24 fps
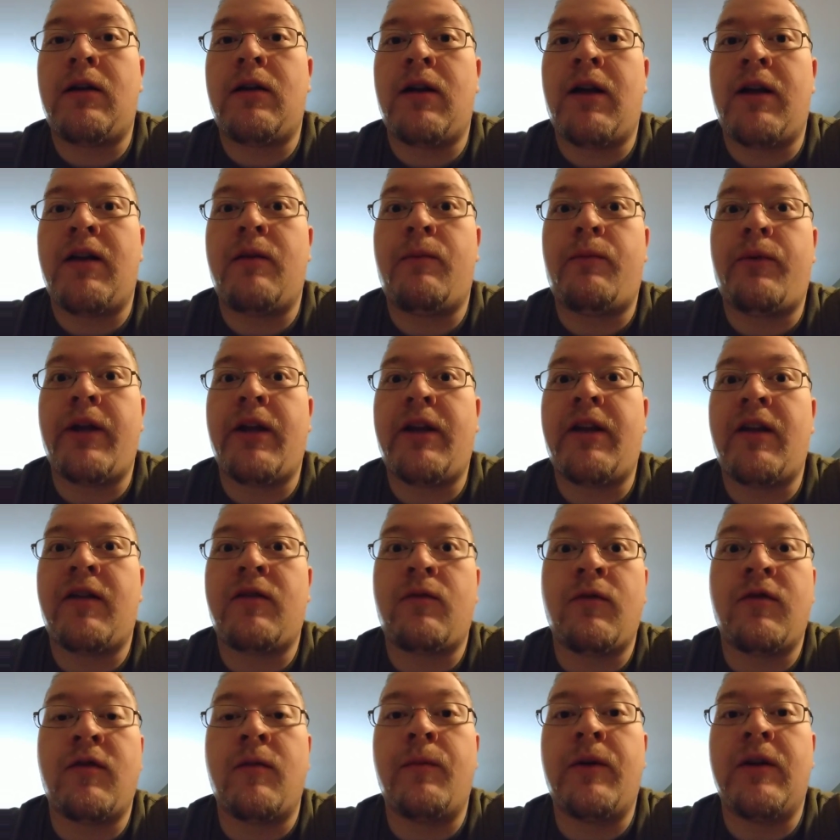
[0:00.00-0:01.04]
I did play test
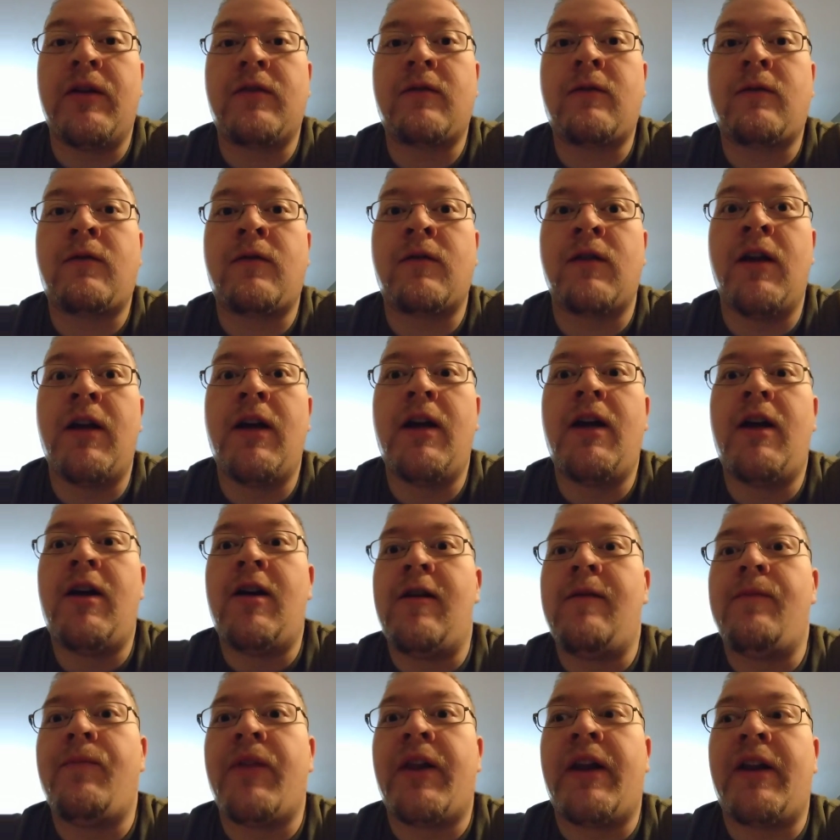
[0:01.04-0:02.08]
with some pistols.
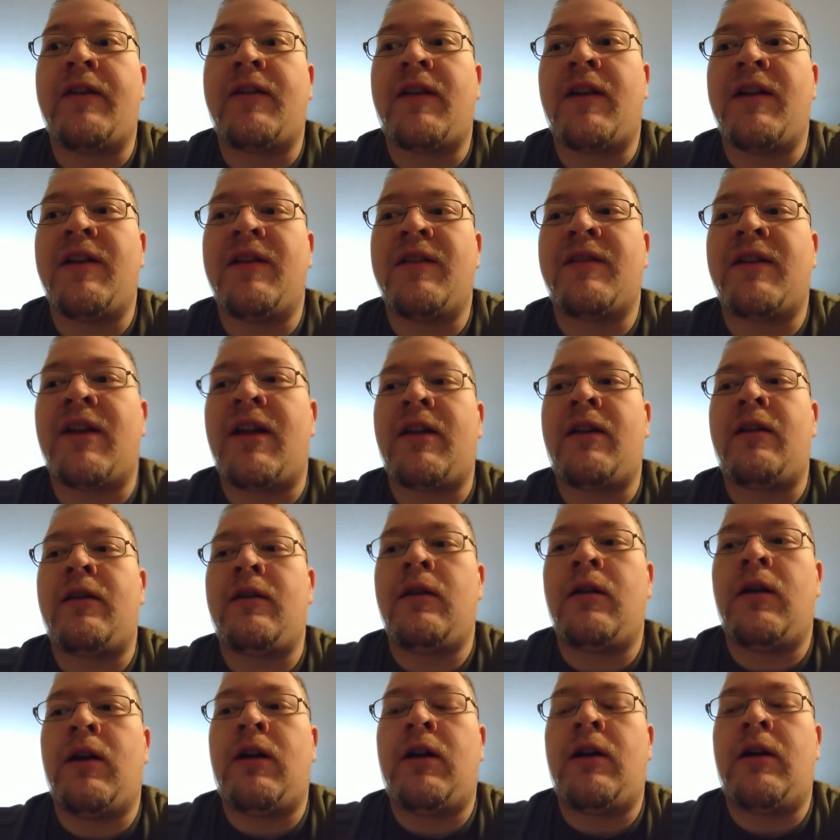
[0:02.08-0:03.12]
The nice thing is that,
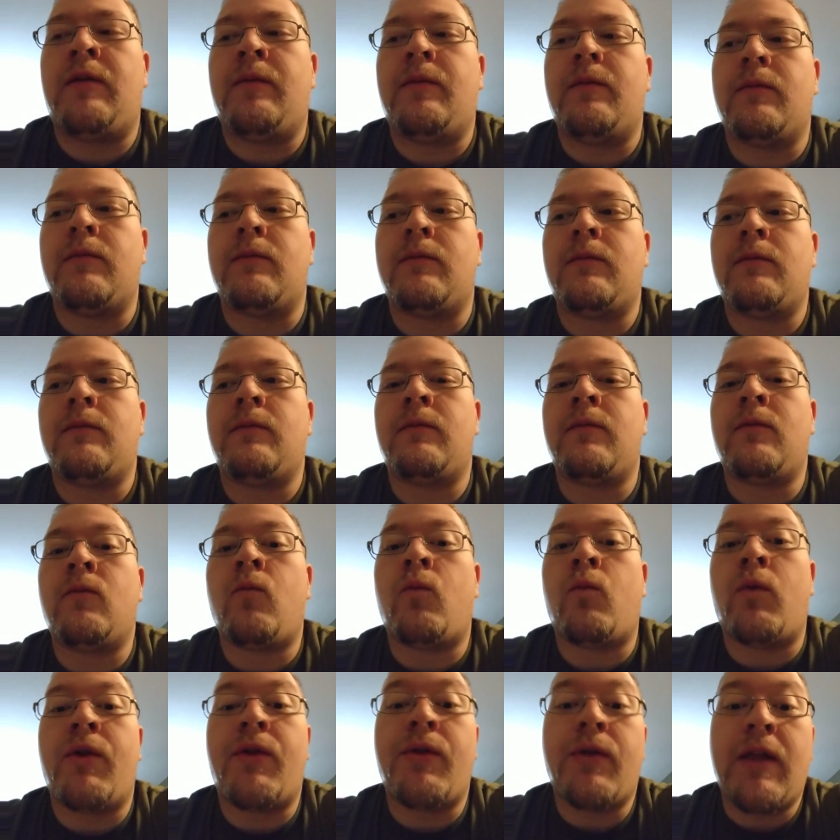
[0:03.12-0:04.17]

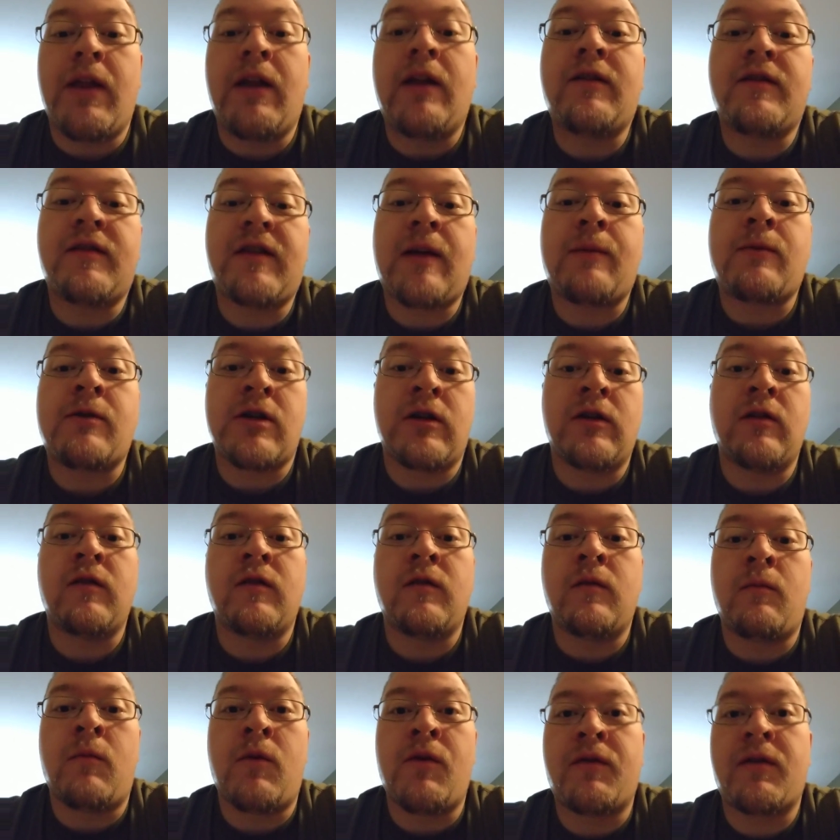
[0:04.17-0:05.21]
with exceptions,
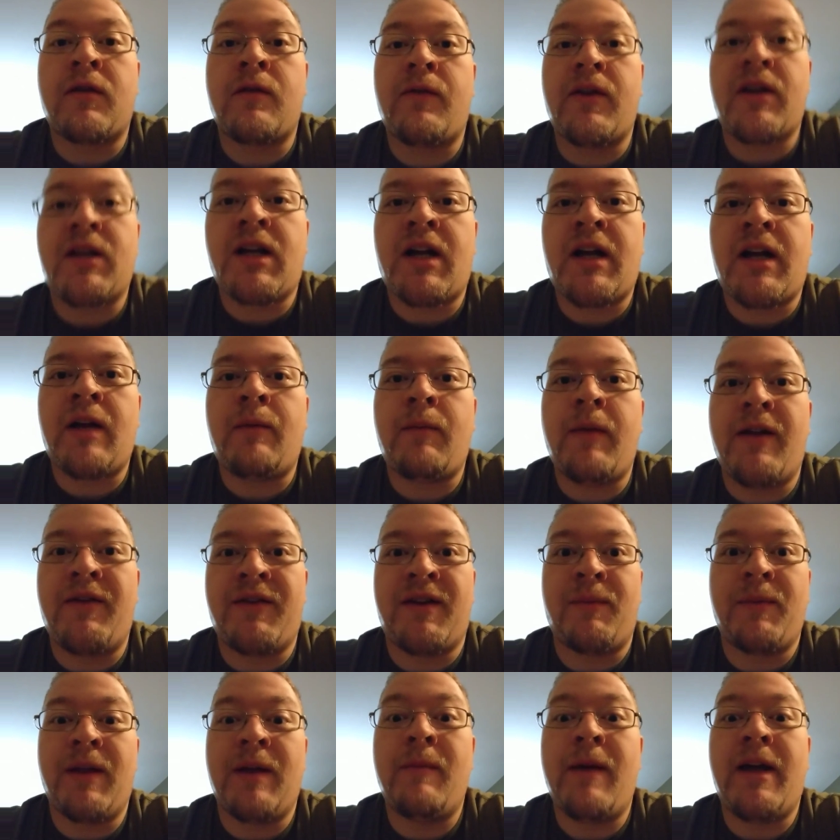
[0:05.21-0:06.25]
most of the time, if
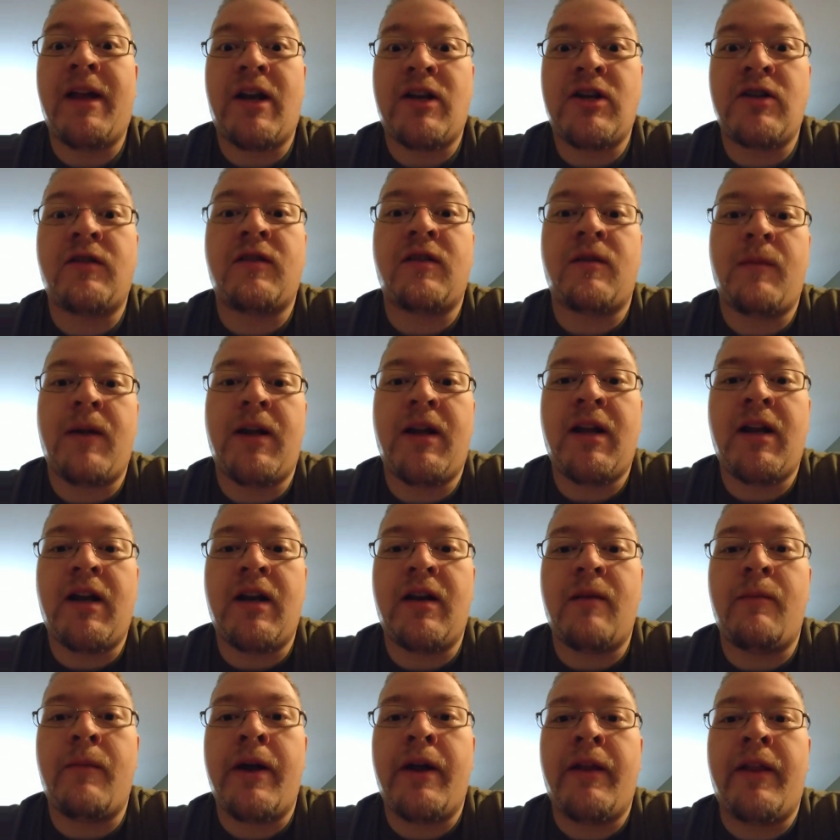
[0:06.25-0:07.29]
something manages to make it
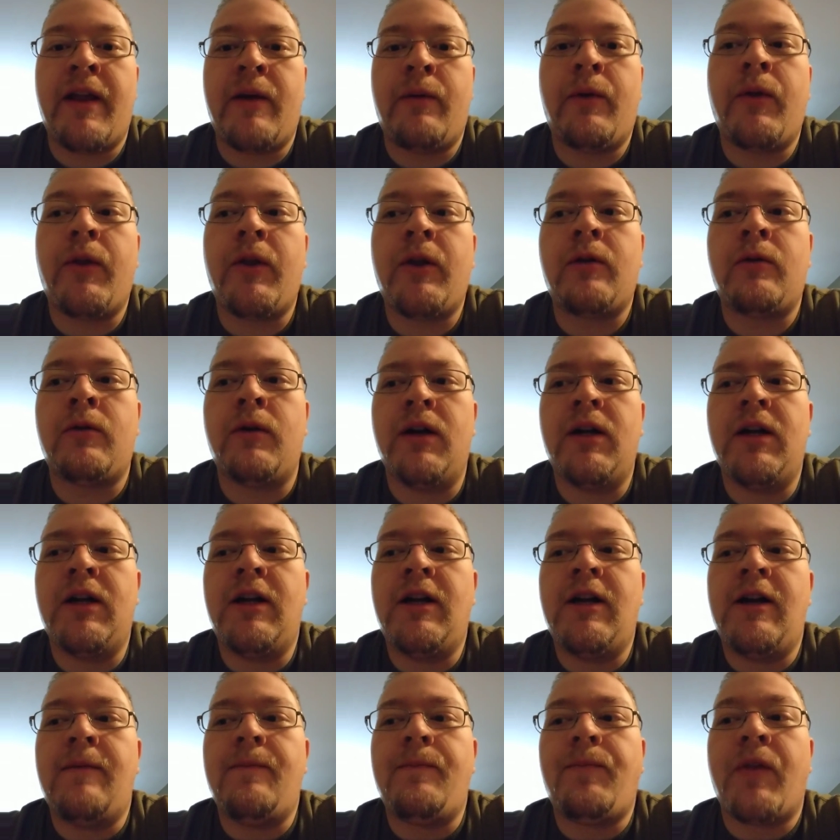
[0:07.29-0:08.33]
into melee with you,
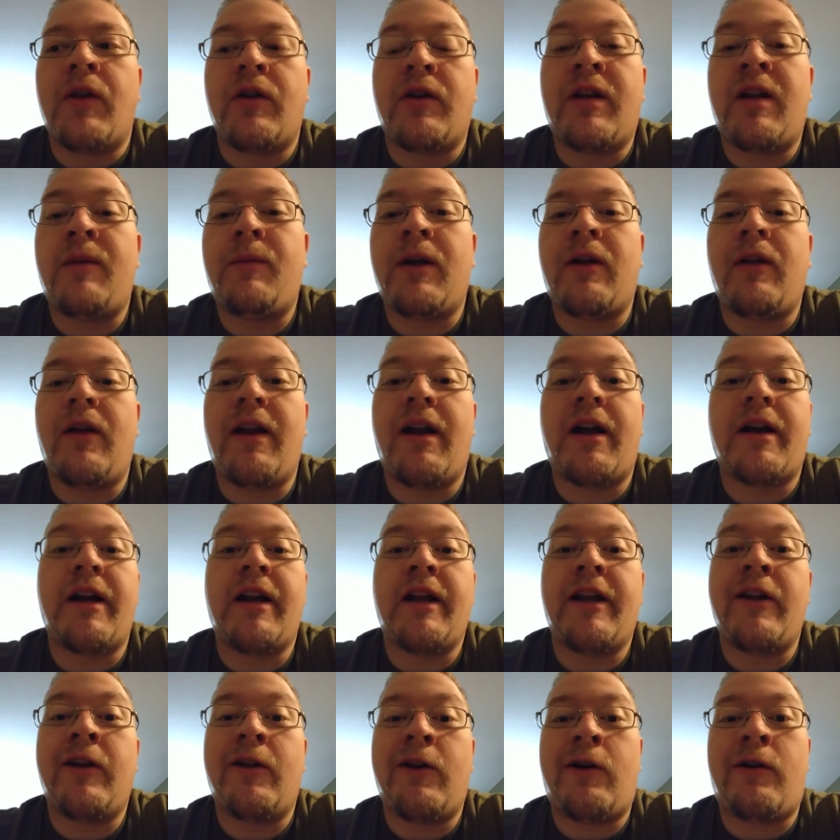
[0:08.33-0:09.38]
they're typically not going
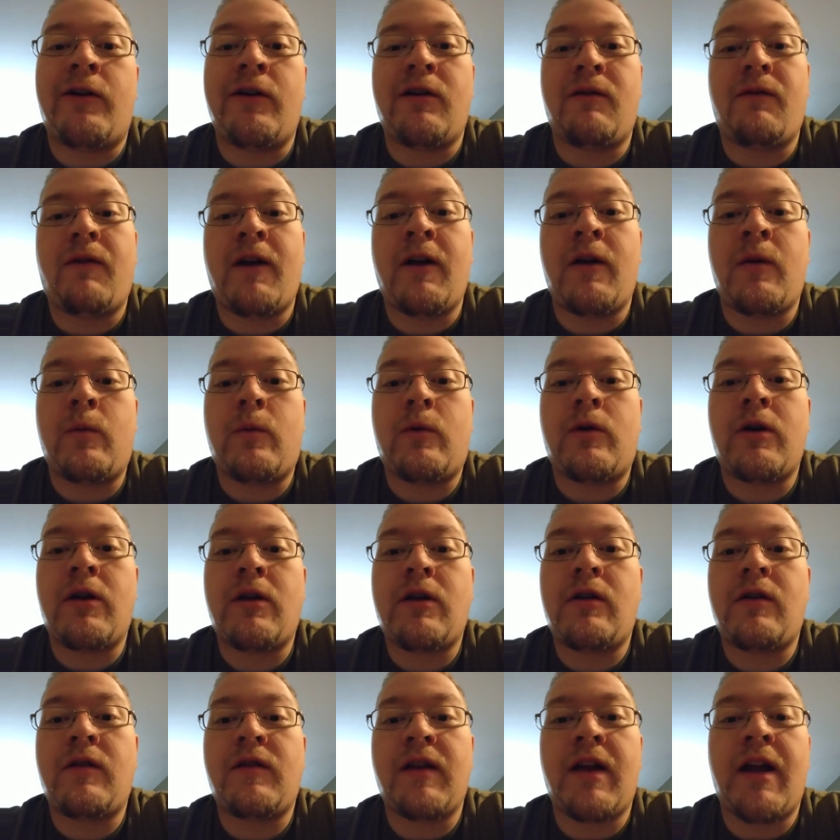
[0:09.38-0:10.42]
to kill all your Fire
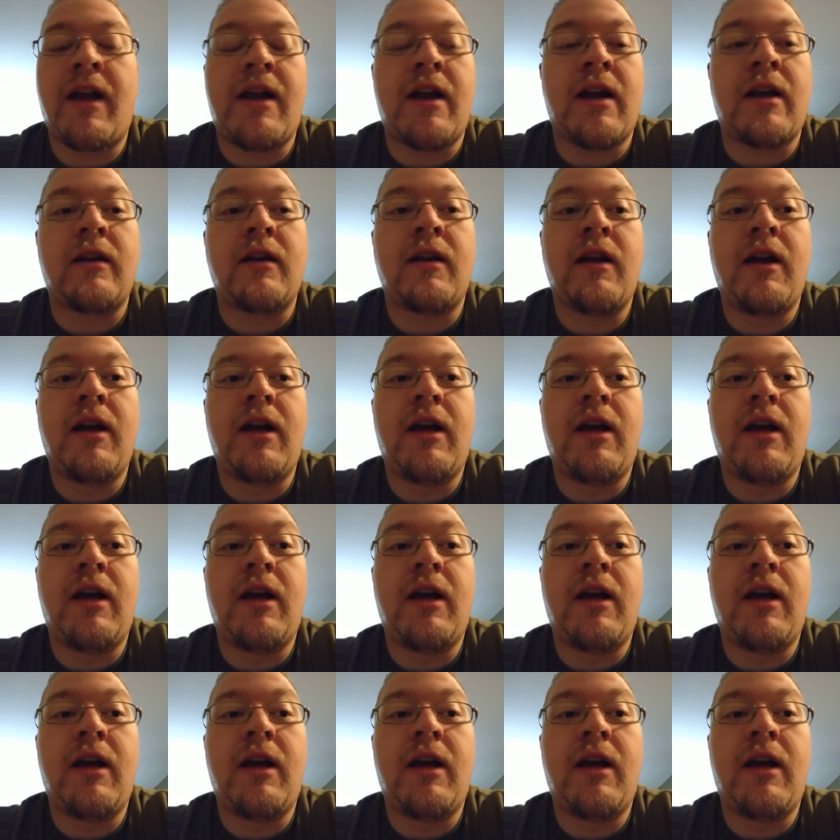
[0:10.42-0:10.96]
Warriors, and